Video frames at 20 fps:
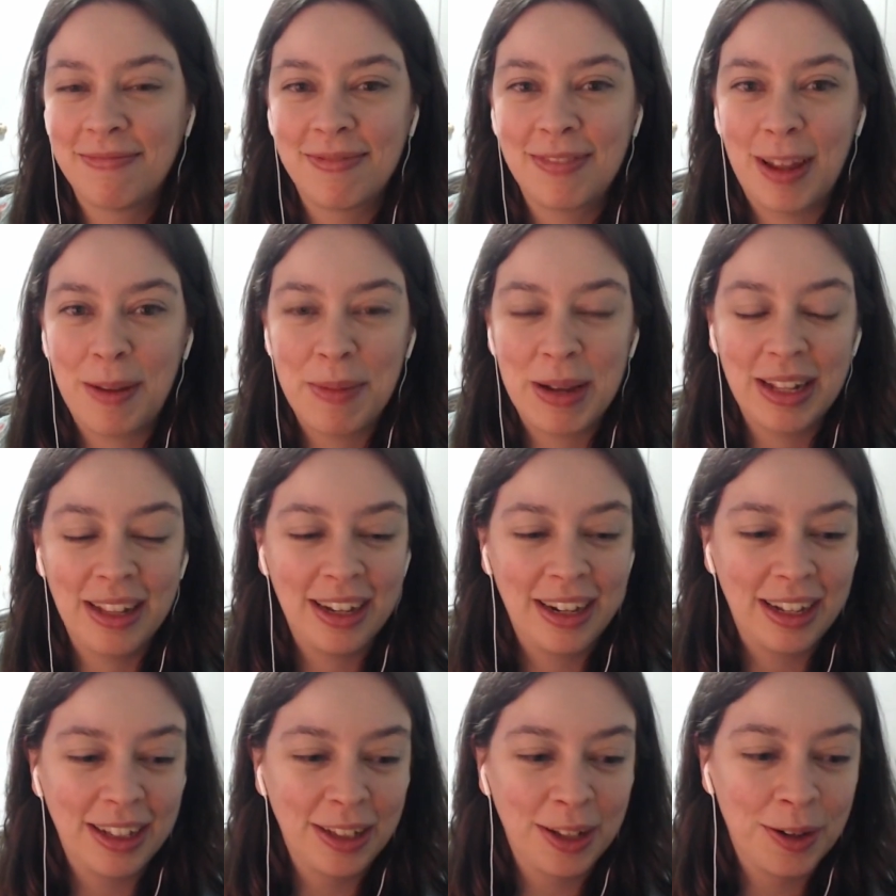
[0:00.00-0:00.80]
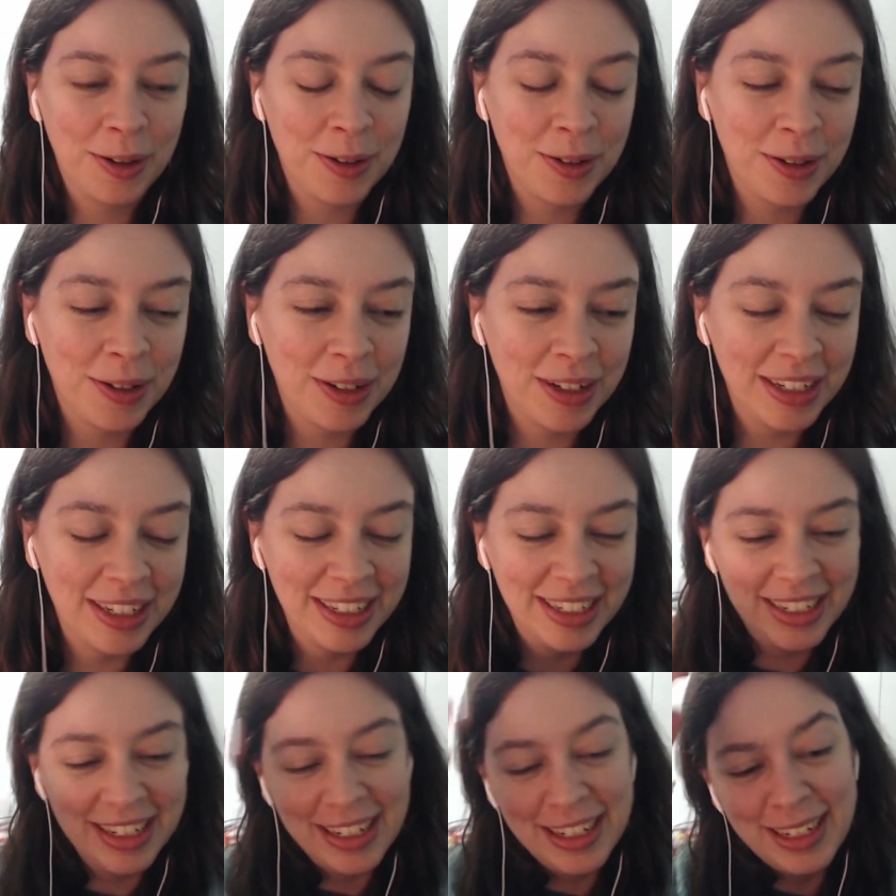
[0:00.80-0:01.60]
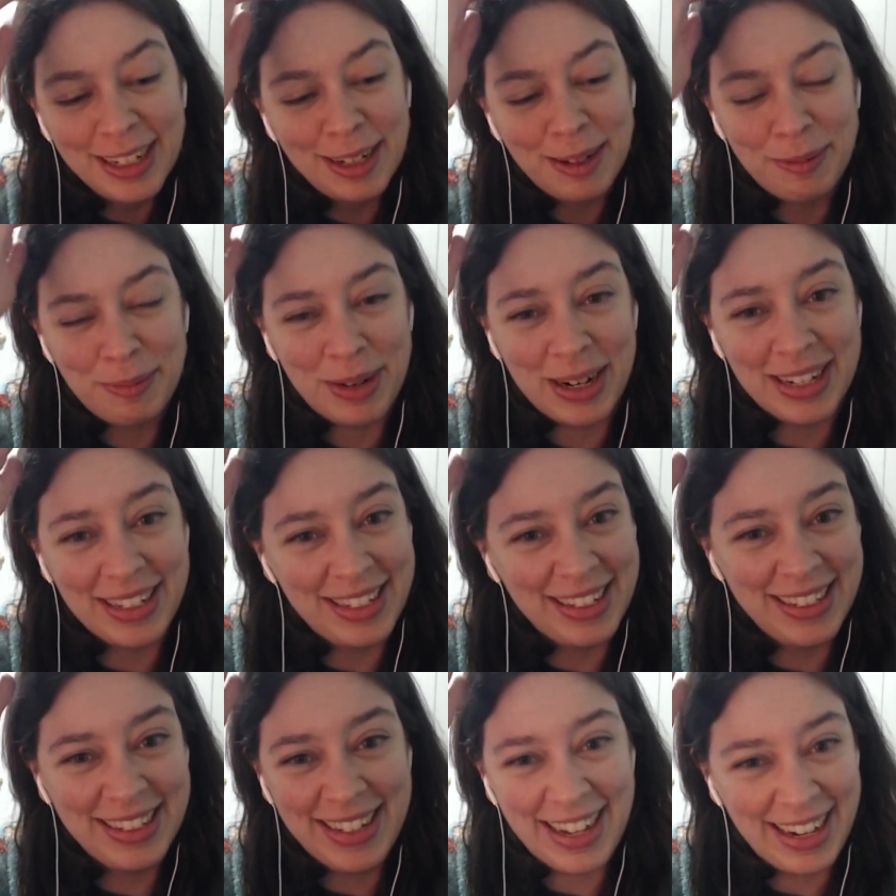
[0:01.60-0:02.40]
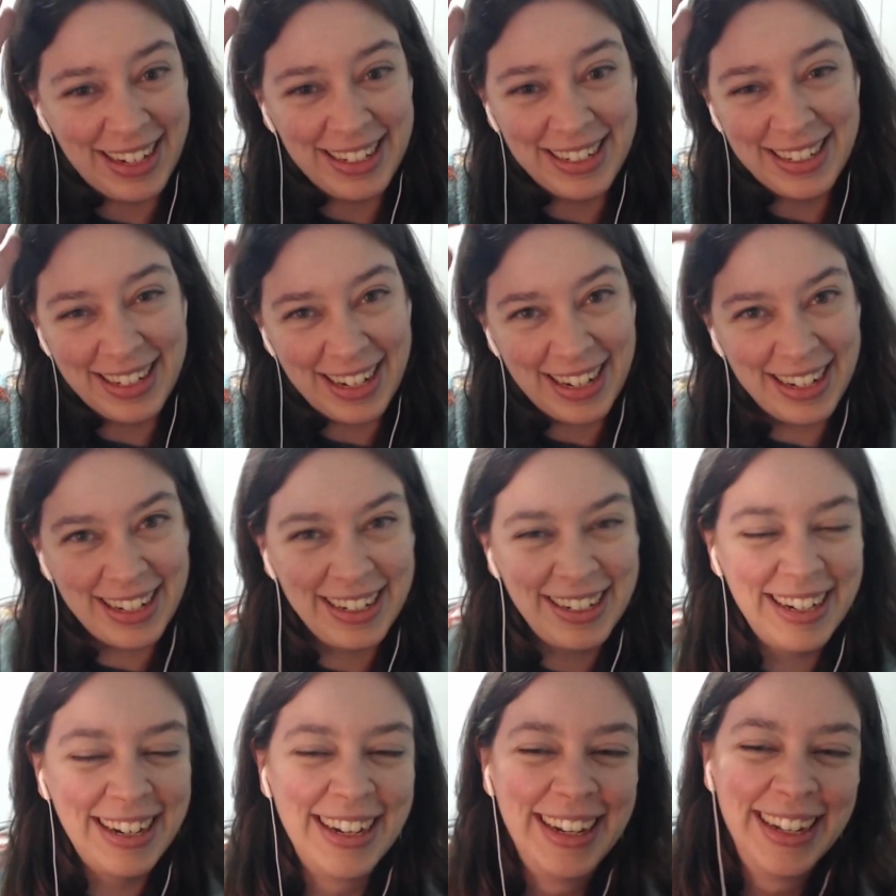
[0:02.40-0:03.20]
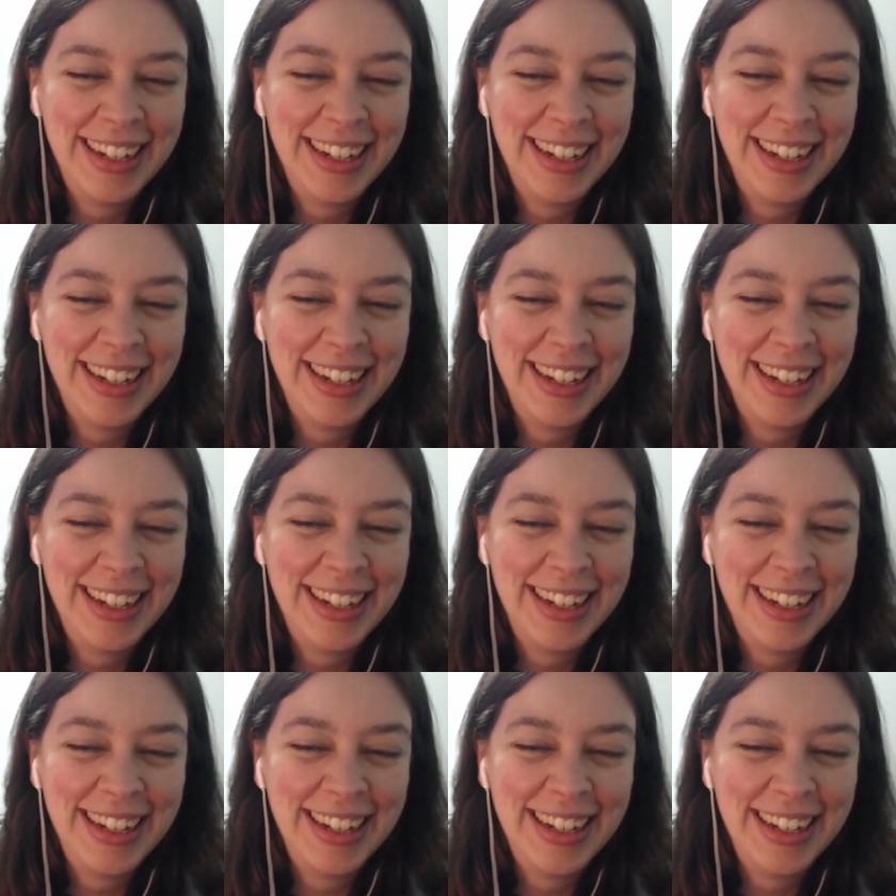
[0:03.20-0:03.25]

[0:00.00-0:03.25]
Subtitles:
I made like a little presentation